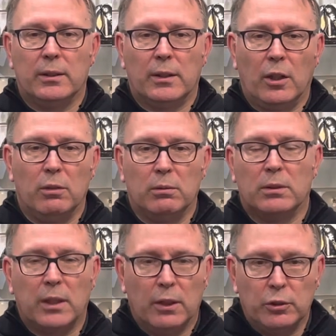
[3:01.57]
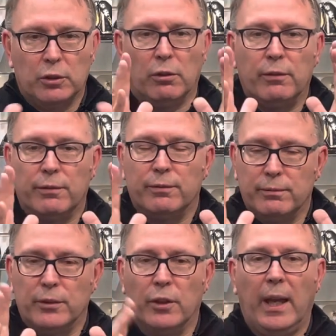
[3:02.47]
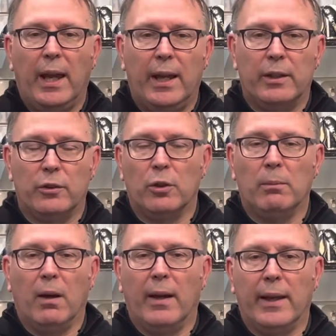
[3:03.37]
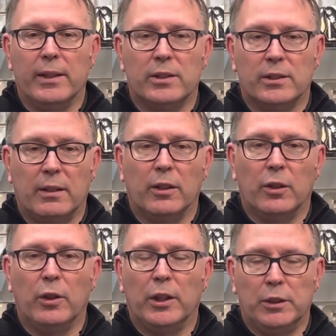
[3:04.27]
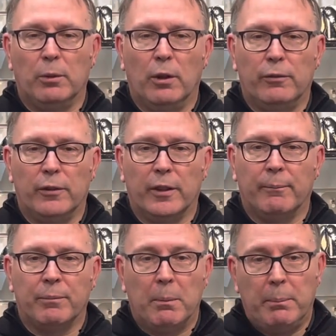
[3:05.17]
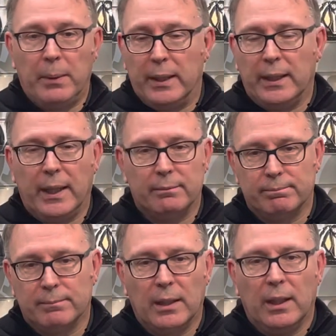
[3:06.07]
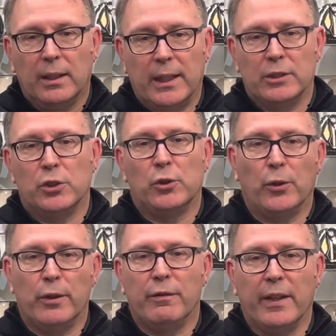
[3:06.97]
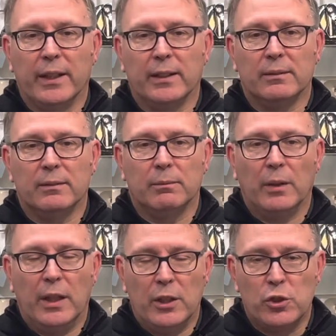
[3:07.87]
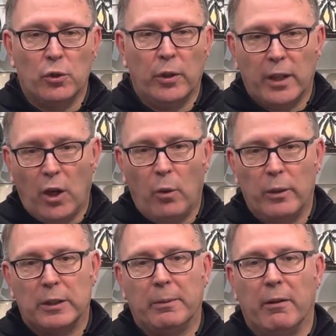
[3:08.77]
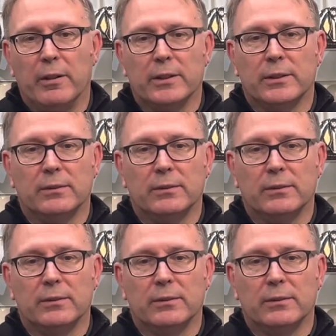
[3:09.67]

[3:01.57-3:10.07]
Don't close your head or your mind to something that could actually work for you. But again, that's the joy of the fitting. Enjoy the whole experience.